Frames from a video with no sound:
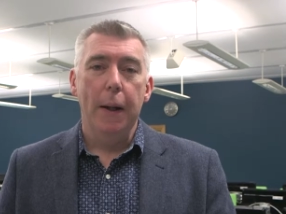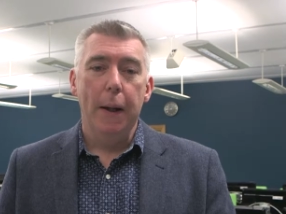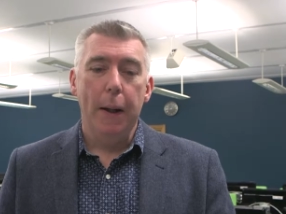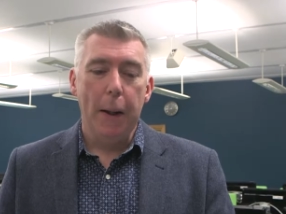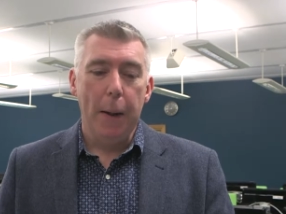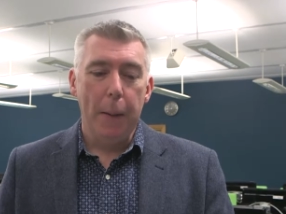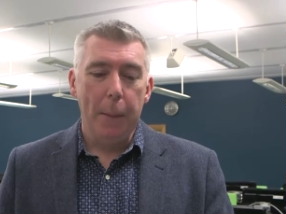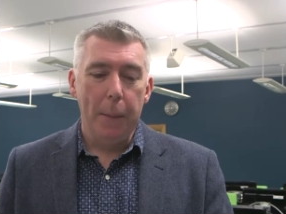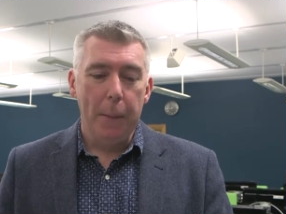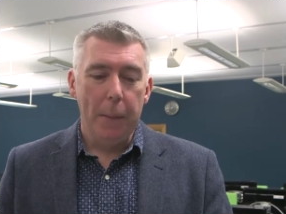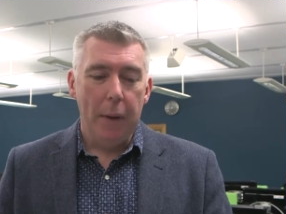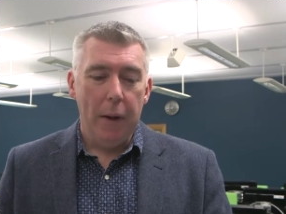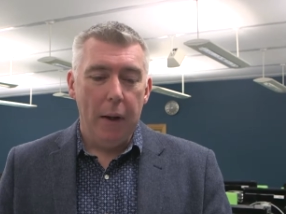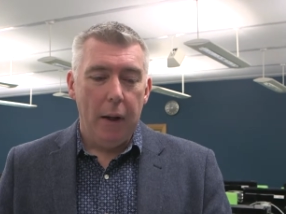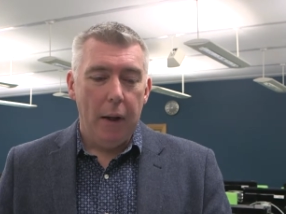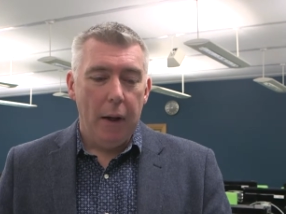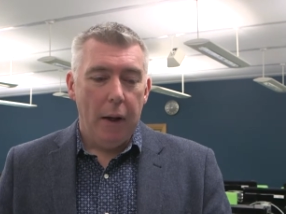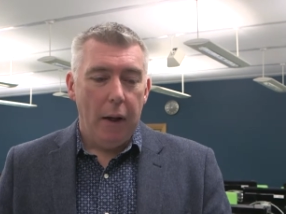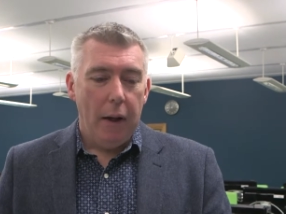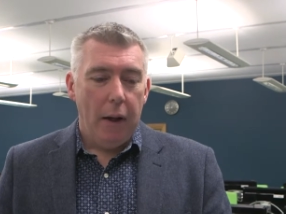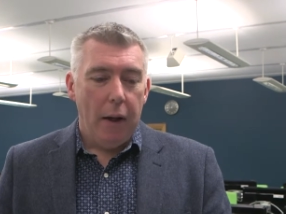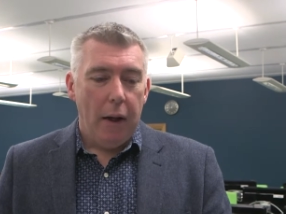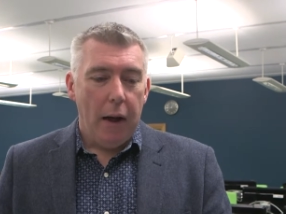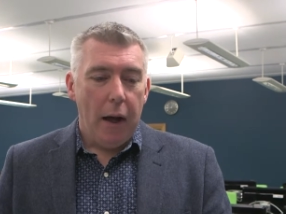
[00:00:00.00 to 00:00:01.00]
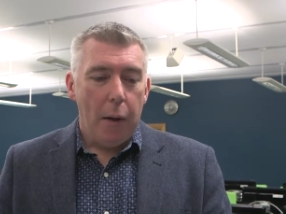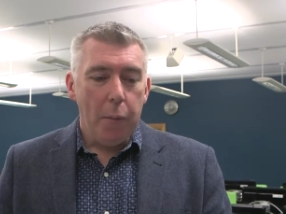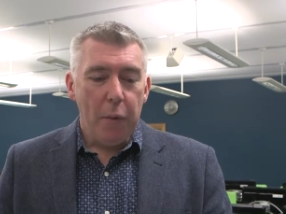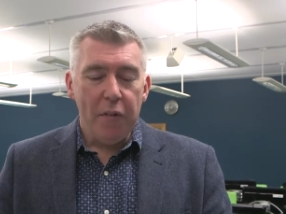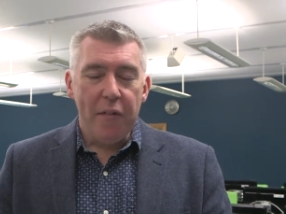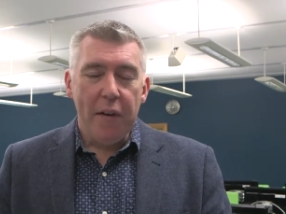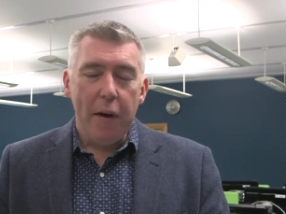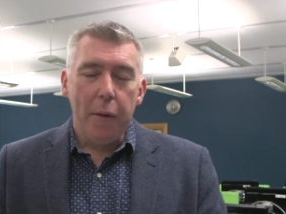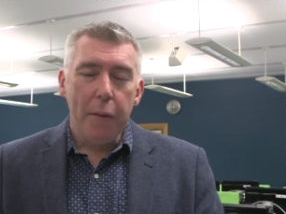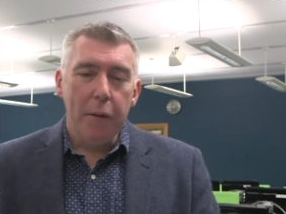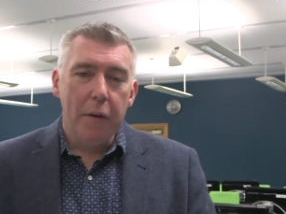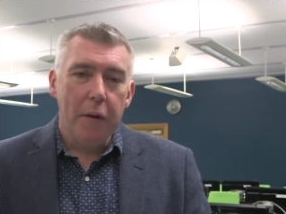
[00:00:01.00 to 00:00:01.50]
And we
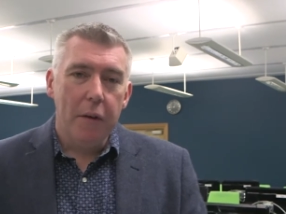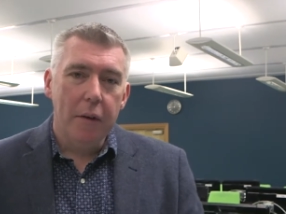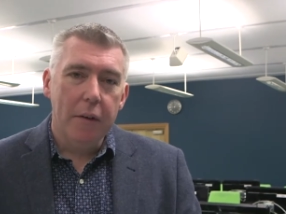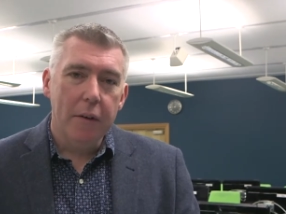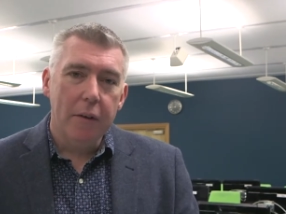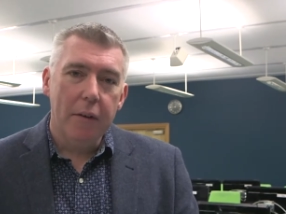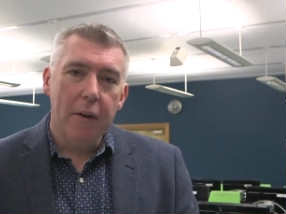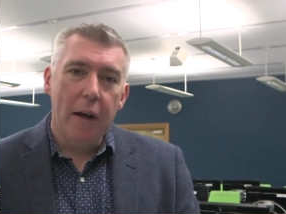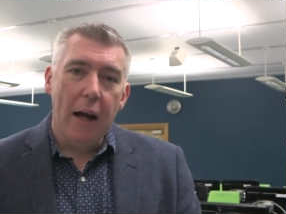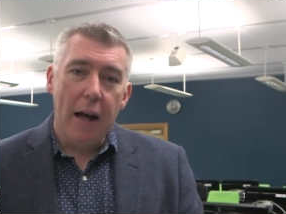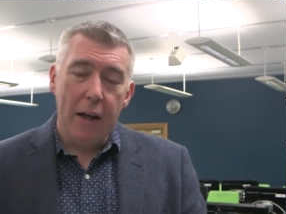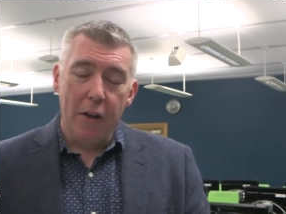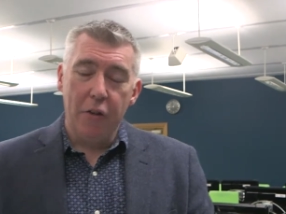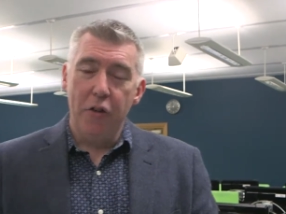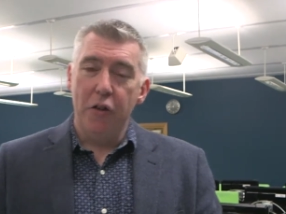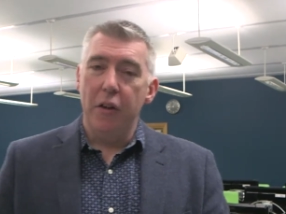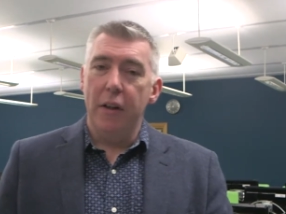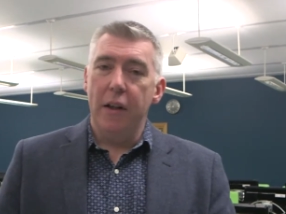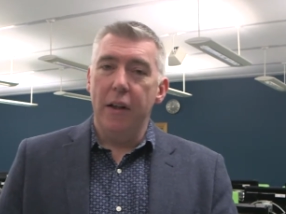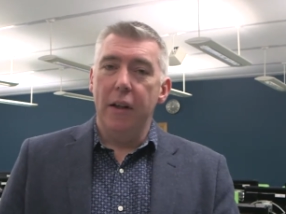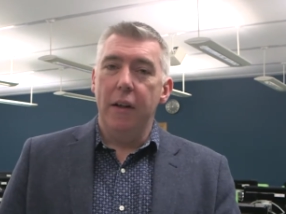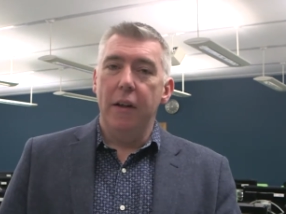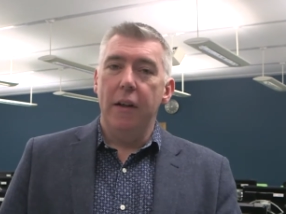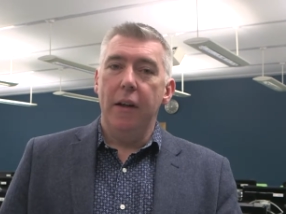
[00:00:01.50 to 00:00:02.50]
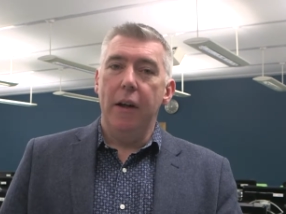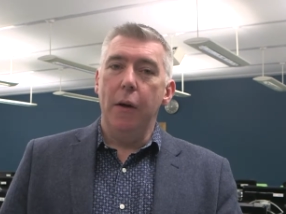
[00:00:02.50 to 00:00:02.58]
found that actually